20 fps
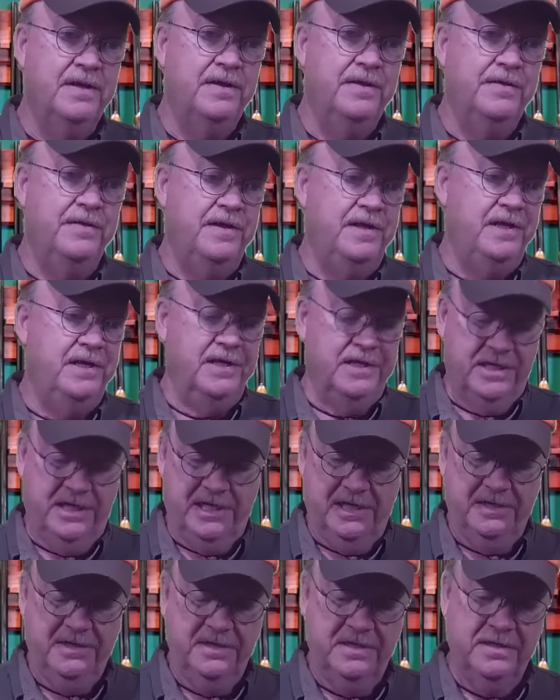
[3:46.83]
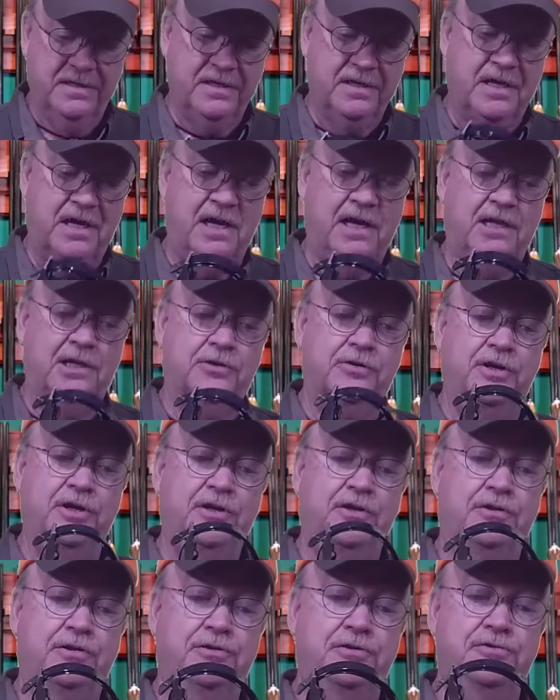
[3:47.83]
The uh, collar
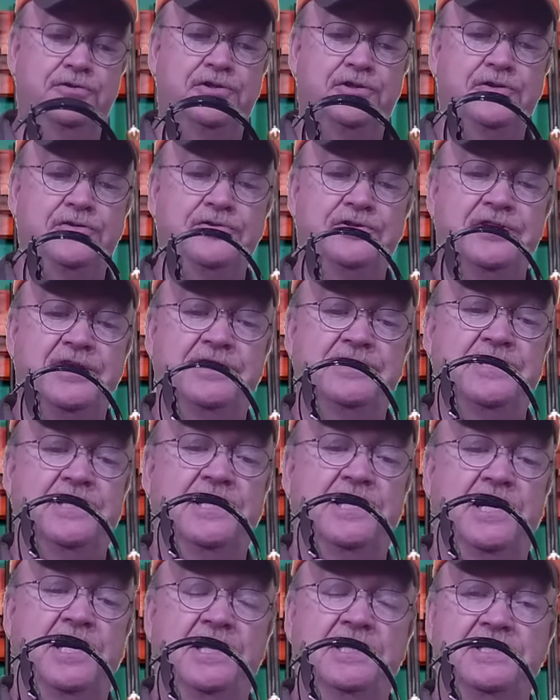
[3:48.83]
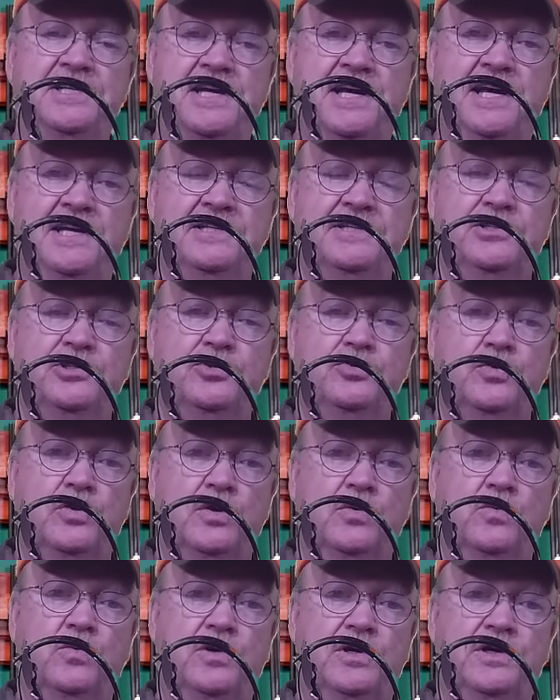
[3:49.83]
includes two sets of contacts,
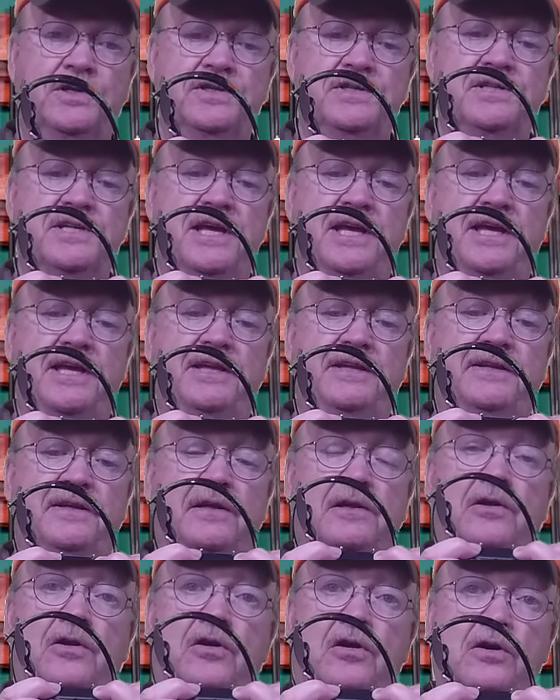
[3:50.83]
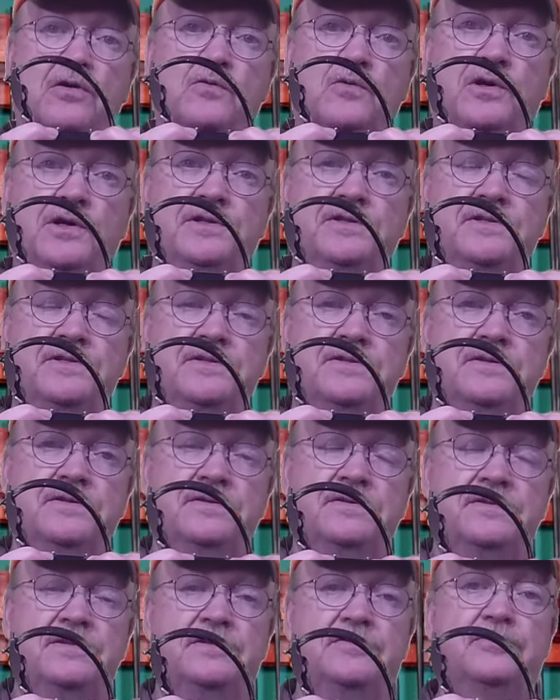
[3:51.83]
short ones and long ones.
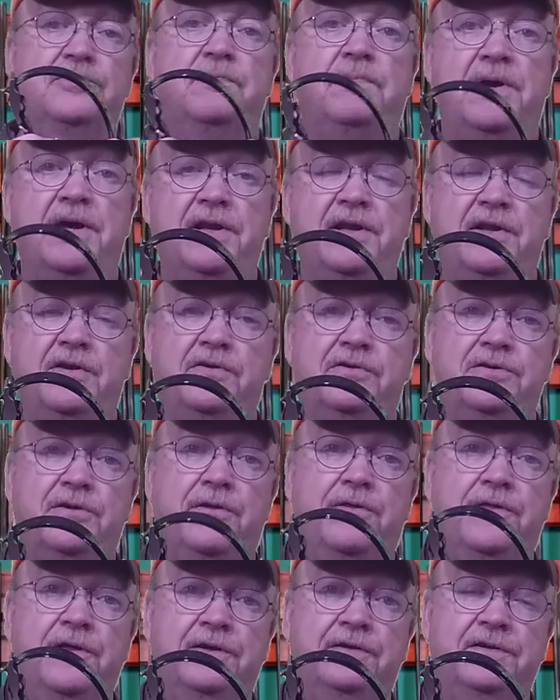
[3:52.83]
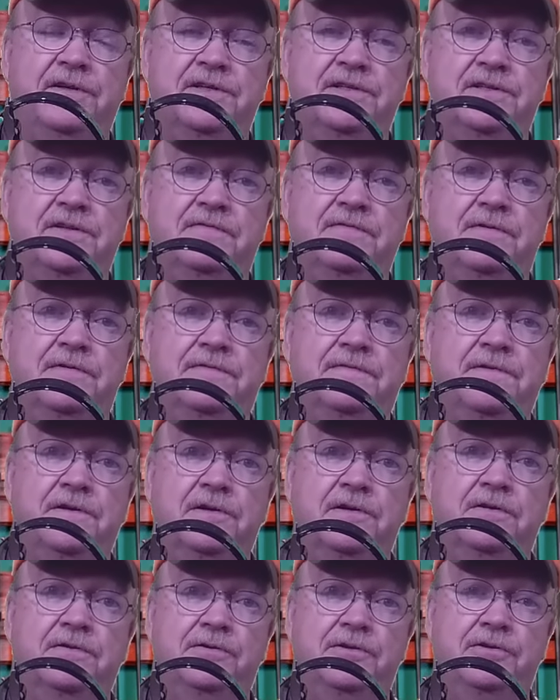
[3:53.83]
So depending on the thickness of the
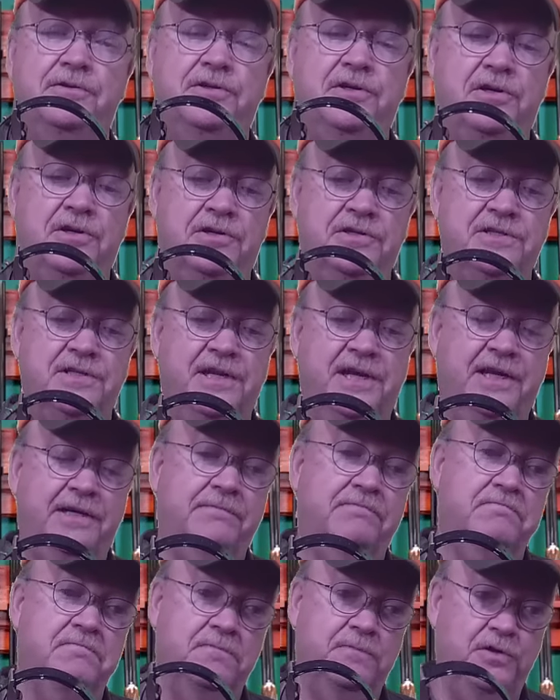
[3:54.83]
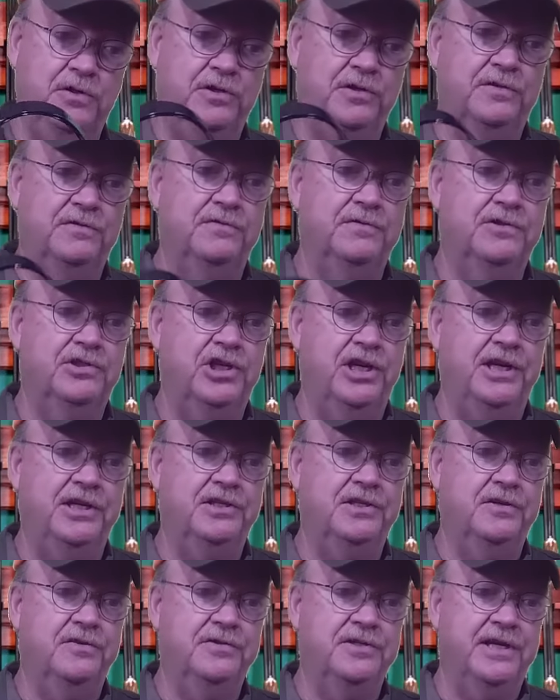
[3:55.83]
fur in your dog's neck, you can
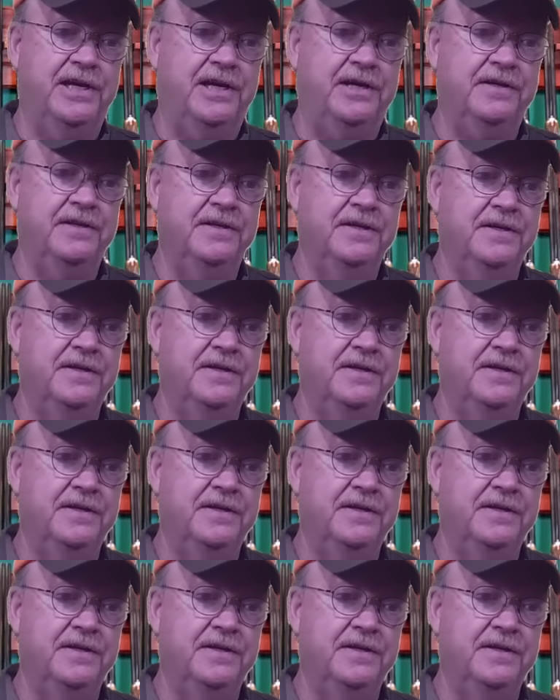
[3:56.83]
change those out.